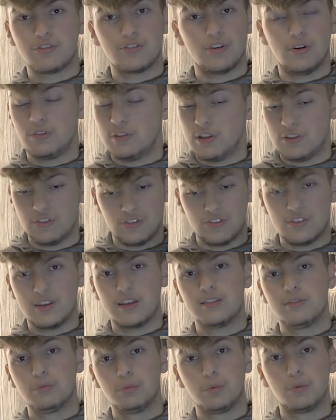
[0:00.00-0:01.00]
So
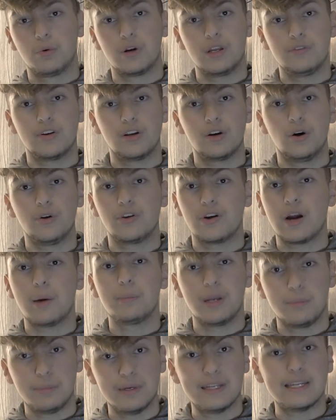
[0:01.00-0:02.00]
we won't even go there.
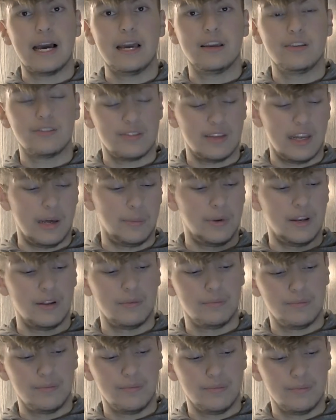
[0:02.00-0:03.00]
I'm going to be nice, and I'm
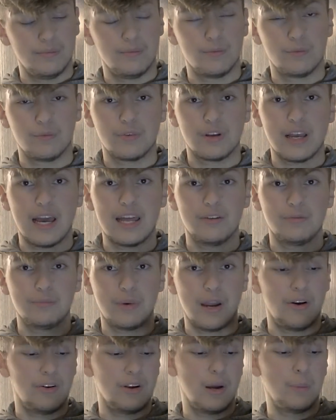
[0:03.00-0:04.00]
going to kind of
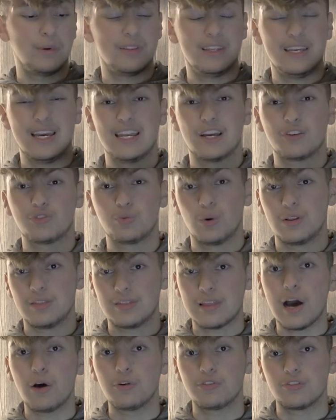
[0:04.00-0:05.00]
pair it up with the
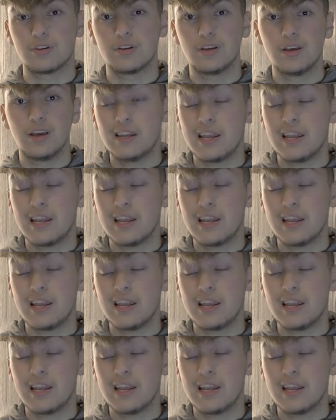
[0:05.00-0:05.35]
NX1000.